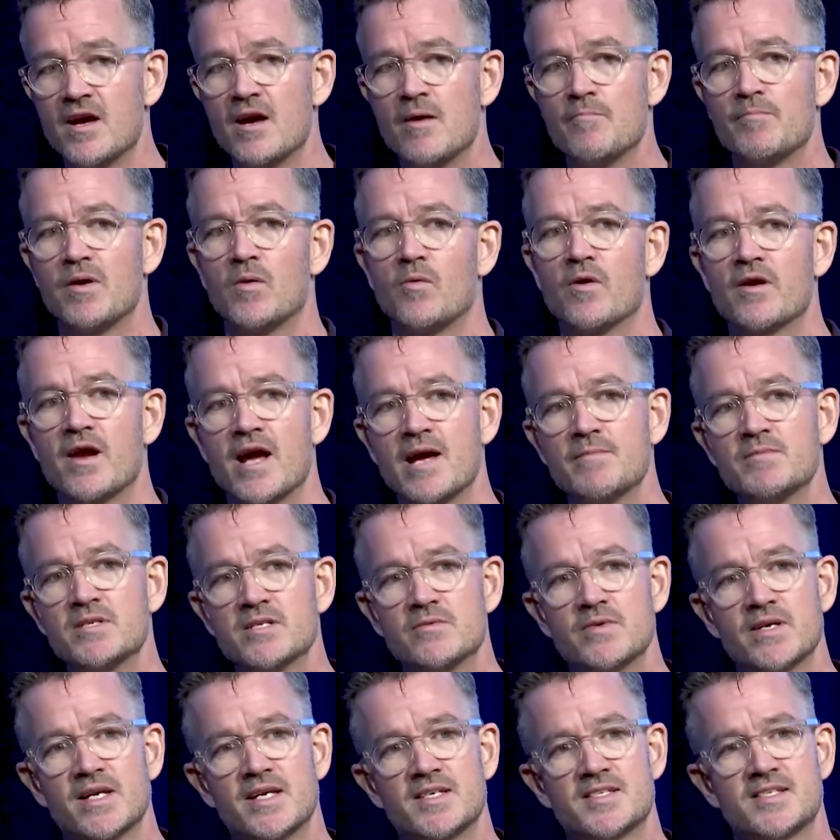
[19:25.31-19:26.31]
But what I am
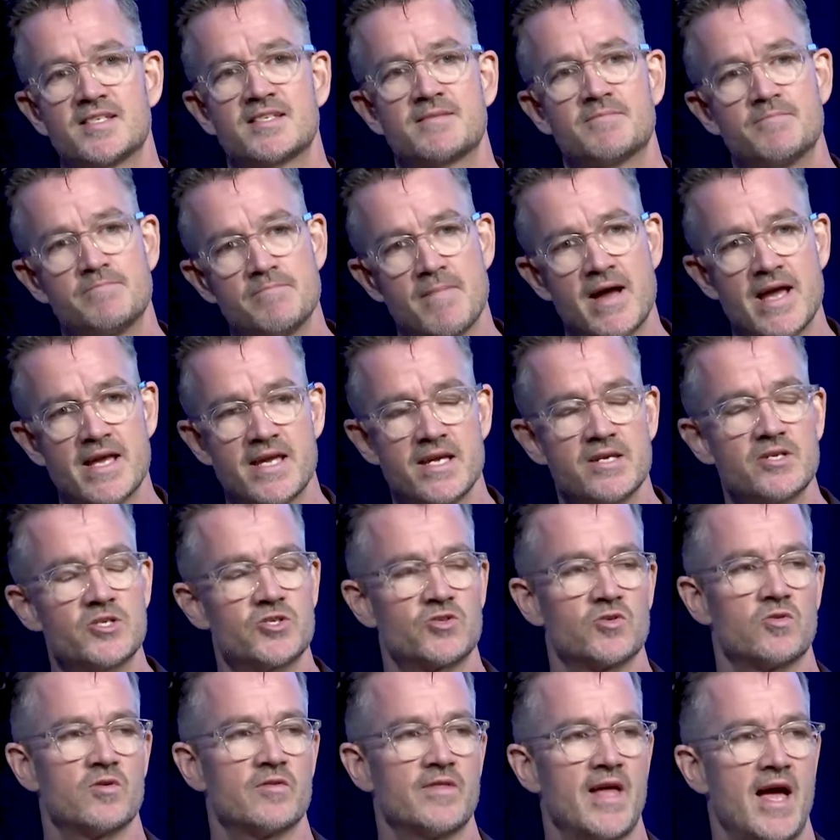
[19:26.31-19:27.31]
doing is making
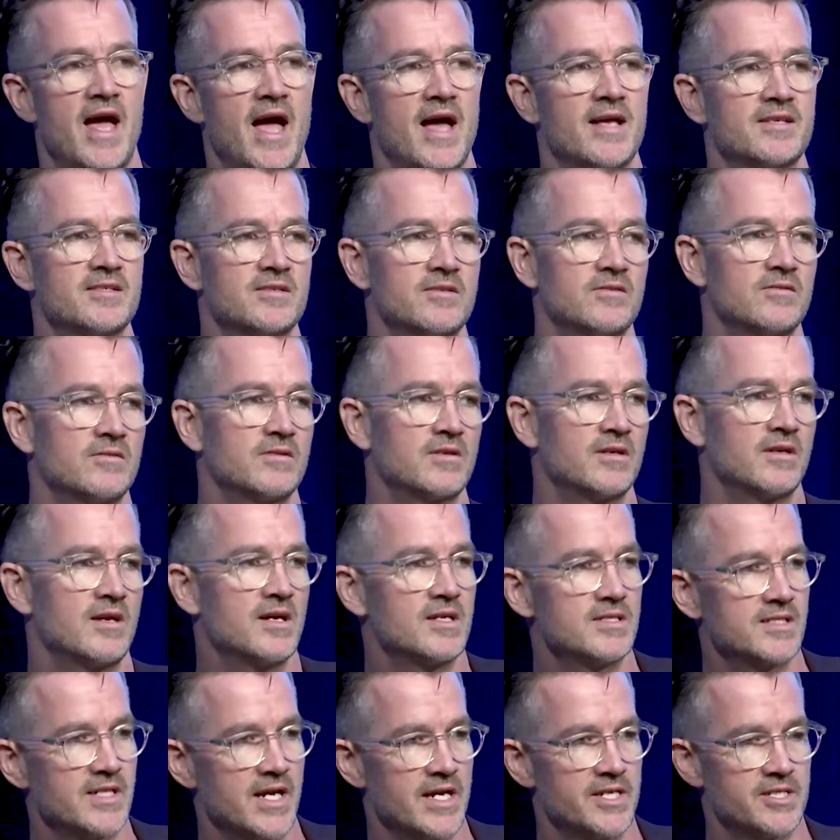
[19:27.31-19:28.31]
sure that as an
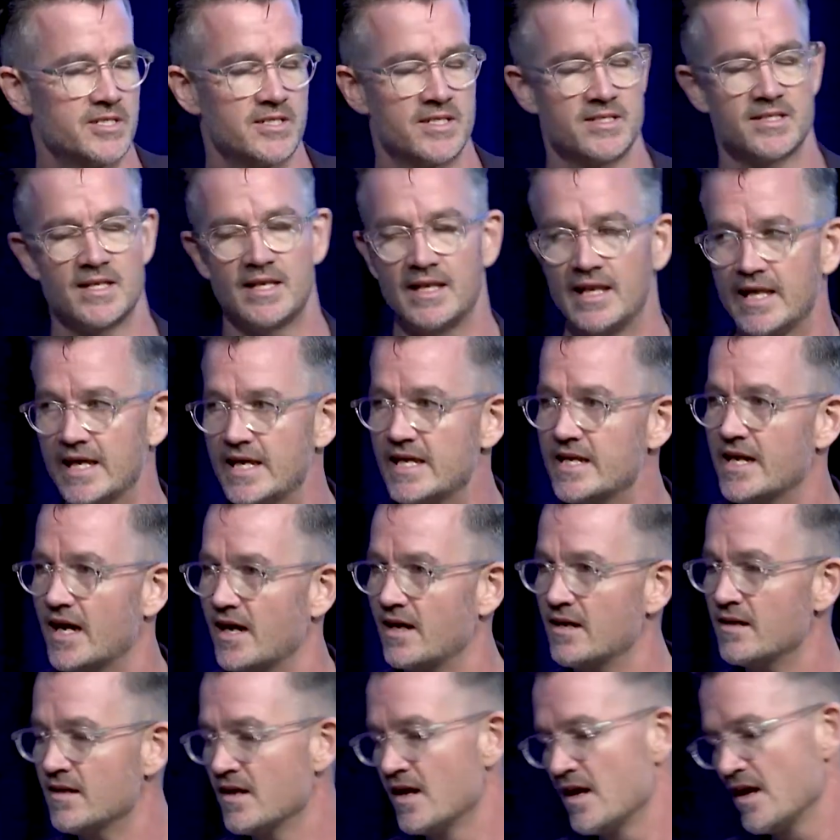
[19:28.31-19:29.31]
organisation, as a
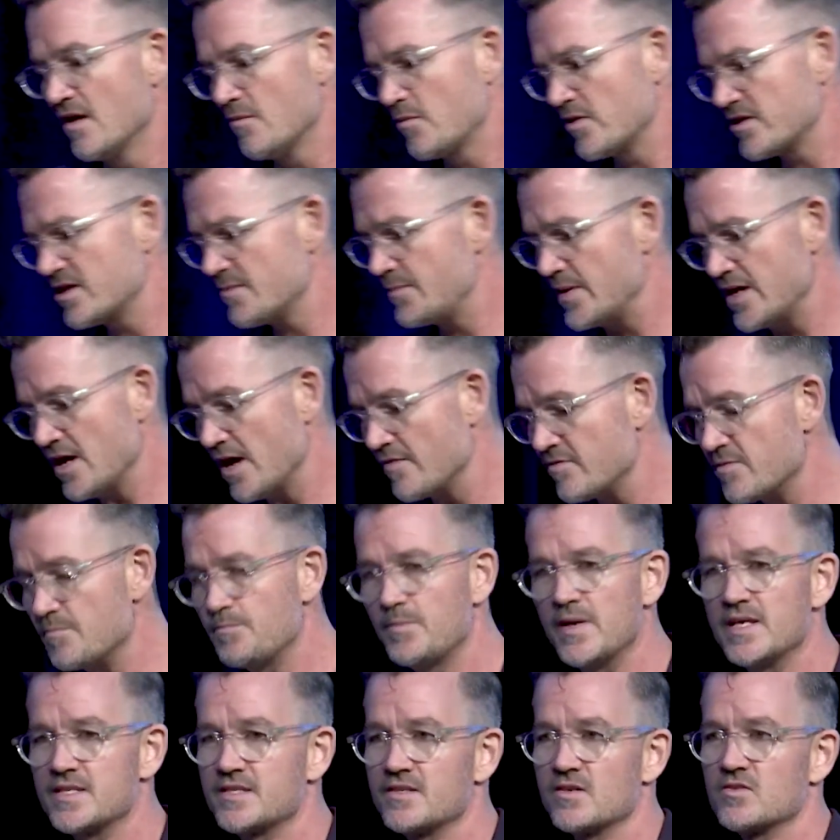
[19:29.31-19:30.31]
leader, whether it be of a
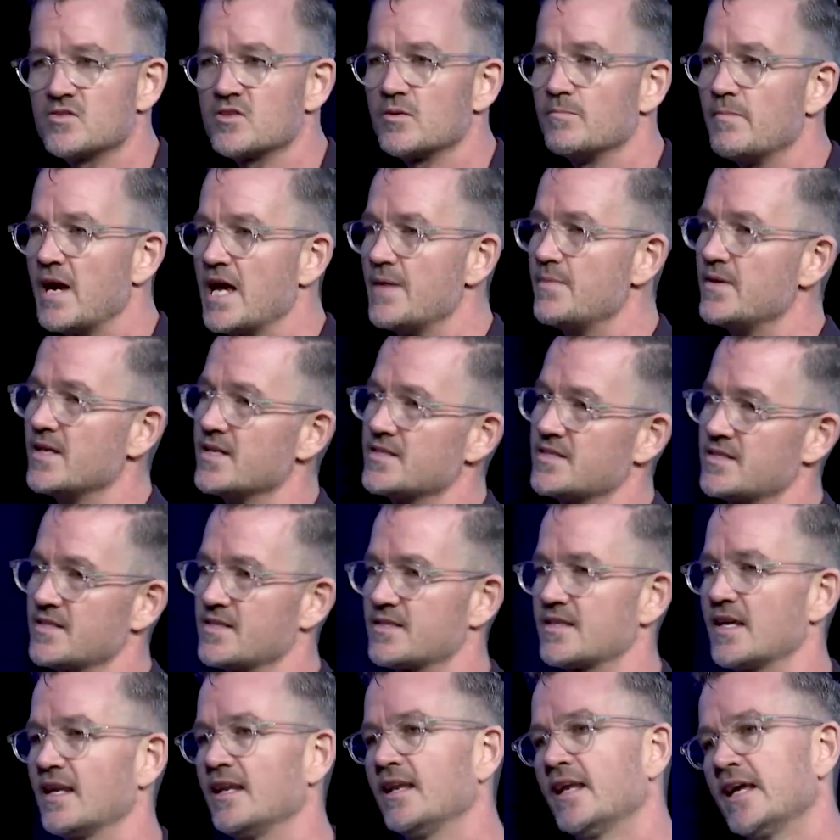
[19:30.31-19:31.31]
business or maybe as
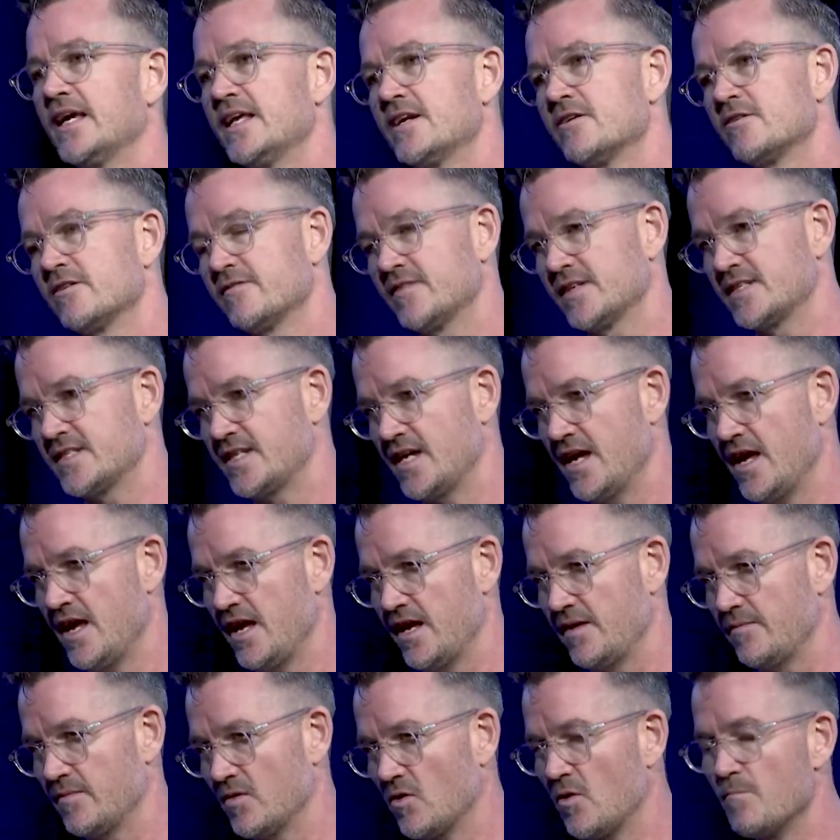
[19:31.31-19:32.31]
just a leader of a
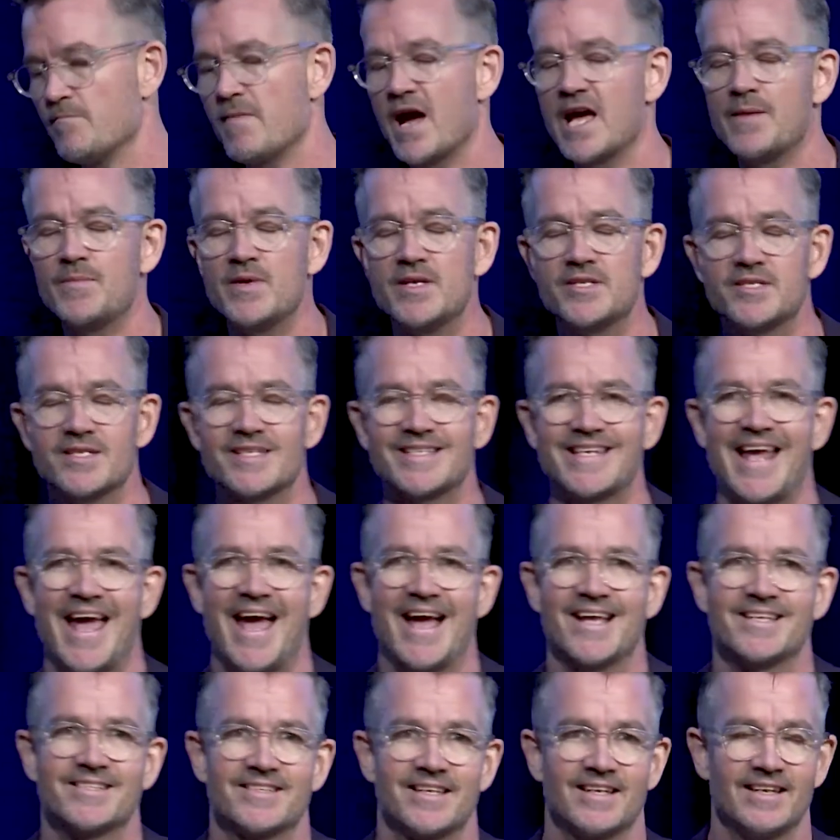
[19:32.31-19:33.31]
team, or maybe just
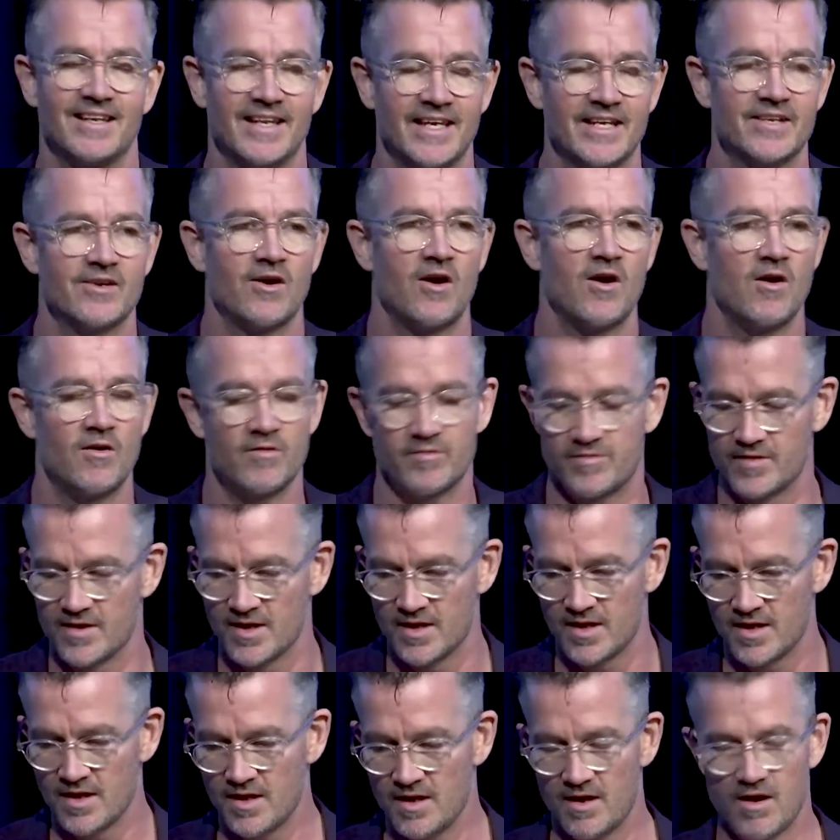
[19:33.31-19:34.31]
as a leader of
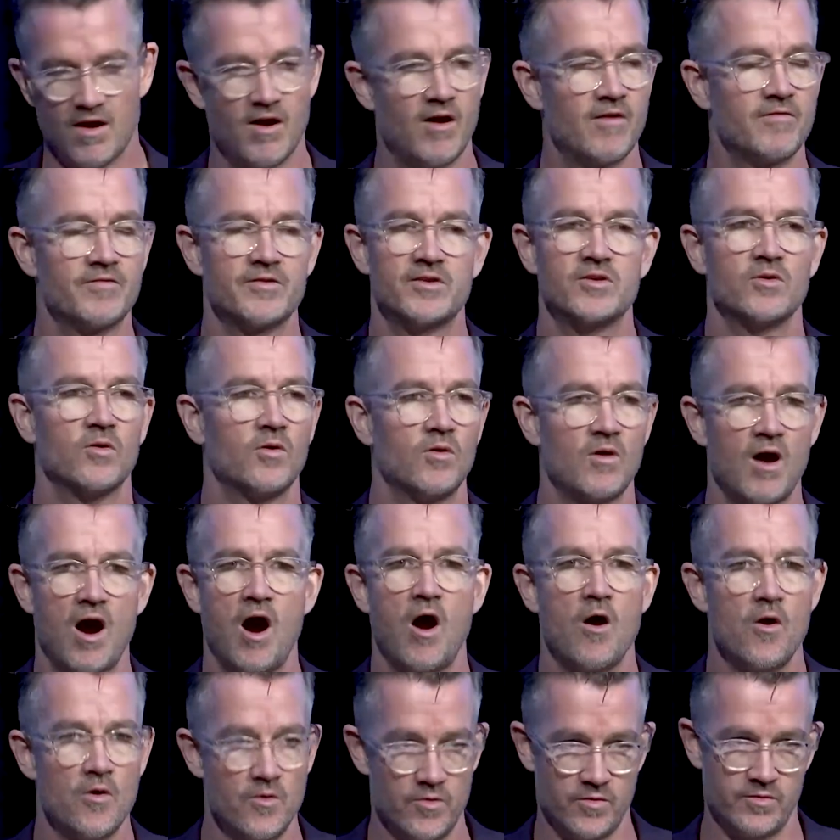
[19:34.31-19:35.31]
your
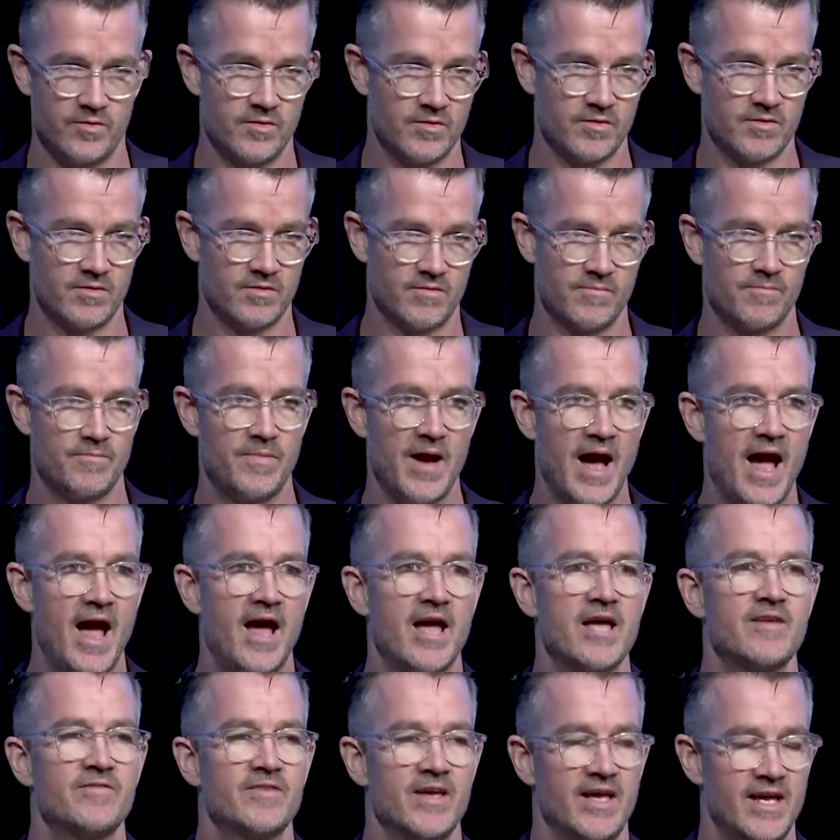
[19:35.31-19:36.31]
own
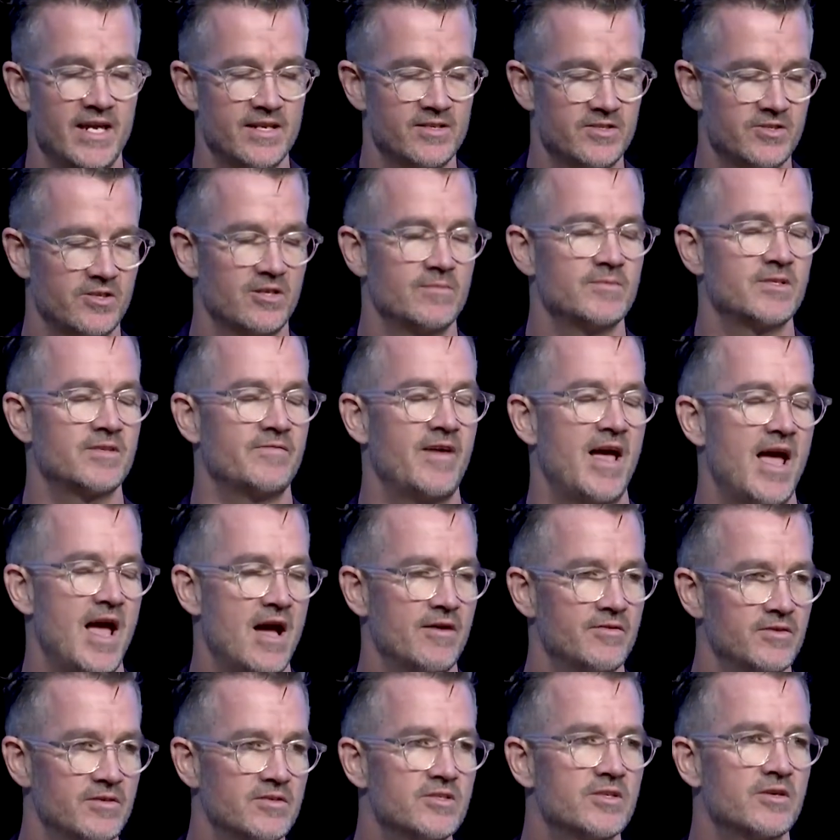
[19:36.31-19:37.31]
behaviour in terms of how
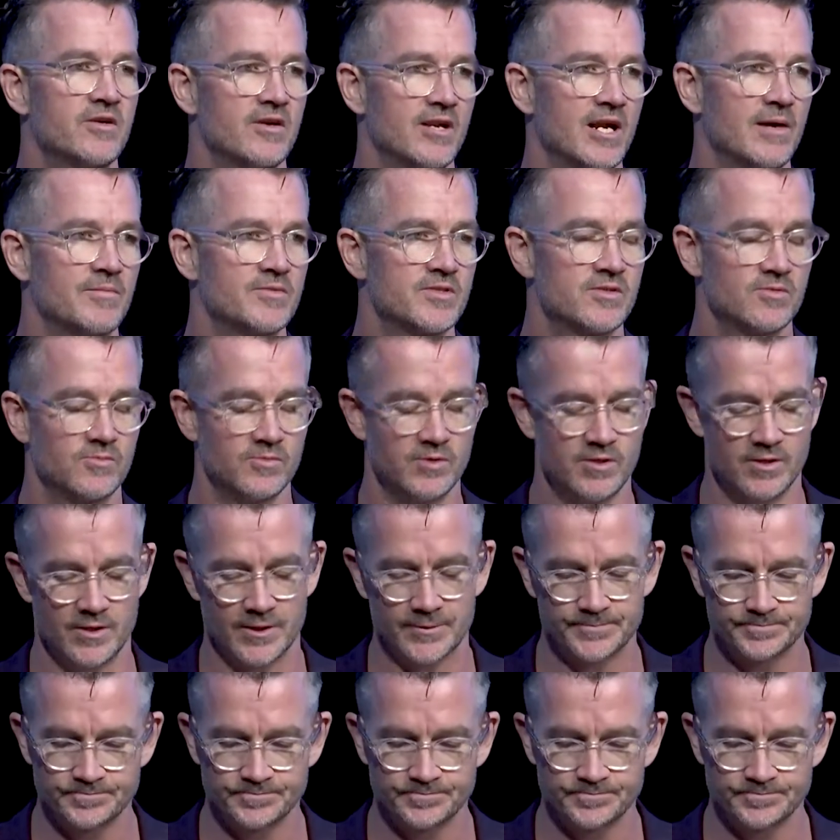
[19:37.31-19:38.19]
you turn up to work,